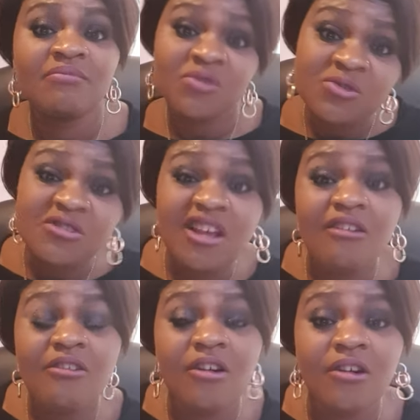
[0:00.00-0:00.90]
Today
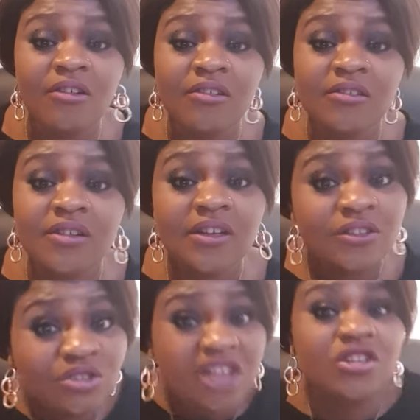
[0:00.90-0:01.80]
will come.
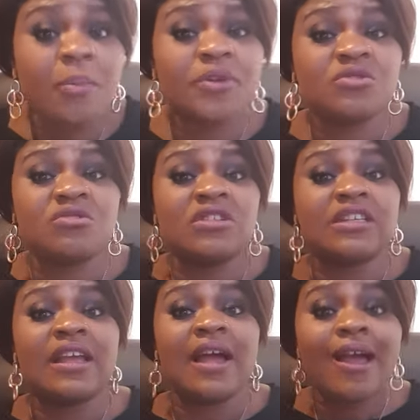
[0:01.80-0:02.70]
Those
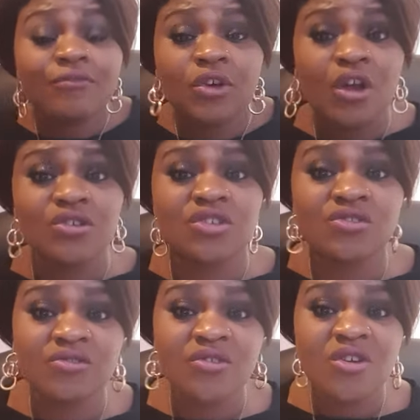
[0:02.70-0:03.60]
opportunities have
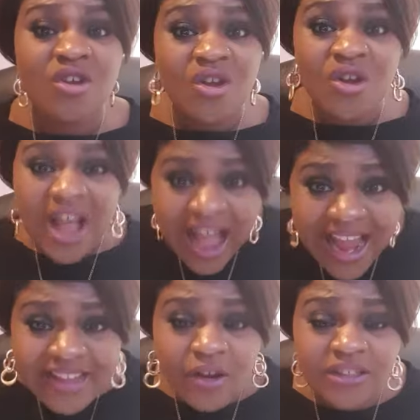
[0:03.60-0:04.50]
closed. How
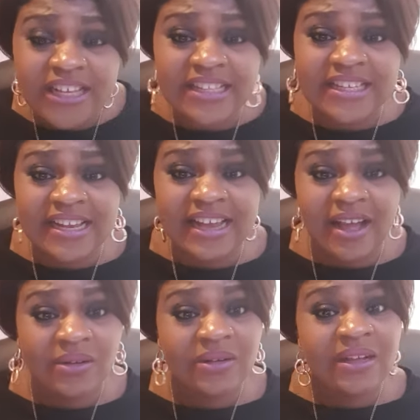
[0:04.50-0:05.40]
you caught a day
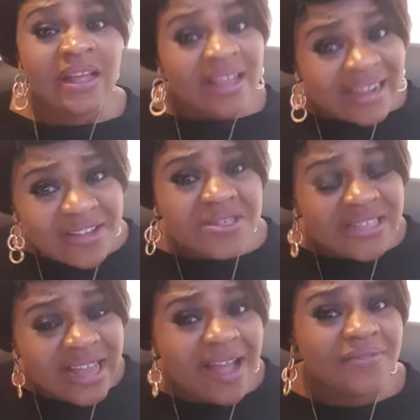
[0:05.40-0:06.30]
now? Can you
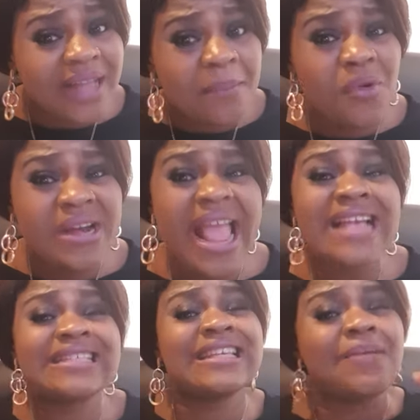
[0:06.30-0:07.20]
still have that money?
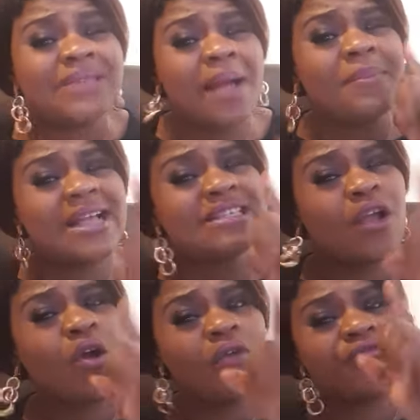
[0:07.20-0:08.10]
Except that man is a
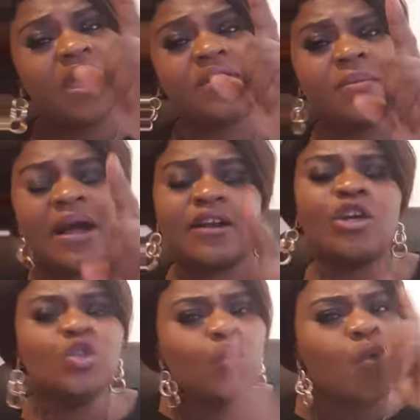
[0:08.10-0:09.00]
God-fearing man,
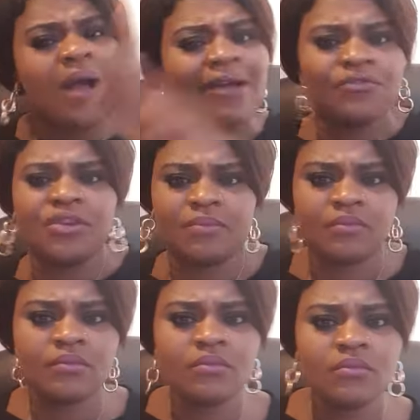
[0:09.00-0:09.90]
you will have him.
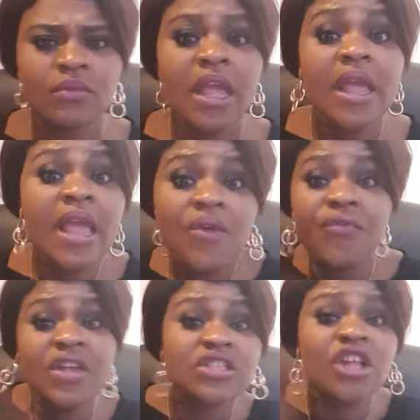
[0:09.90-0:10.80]

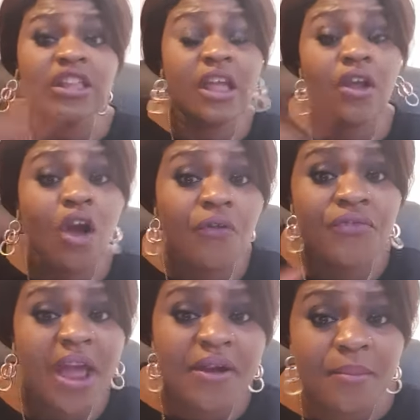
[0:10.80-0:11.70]
If he's not a
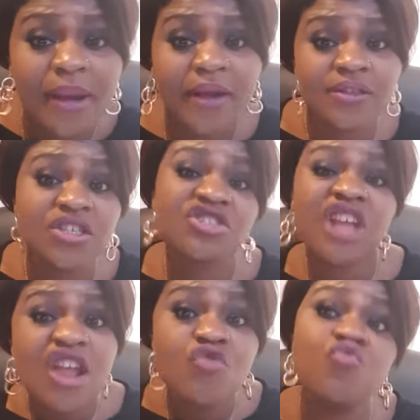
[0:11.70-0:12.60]
God-fearing man,
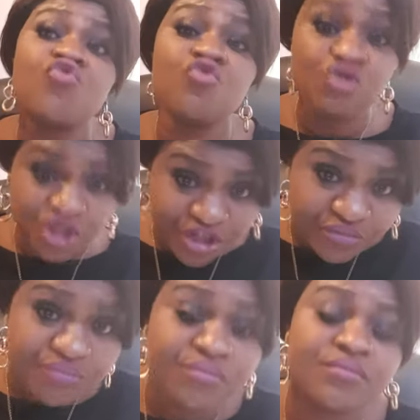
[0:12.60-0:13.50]
sister, you will lose him.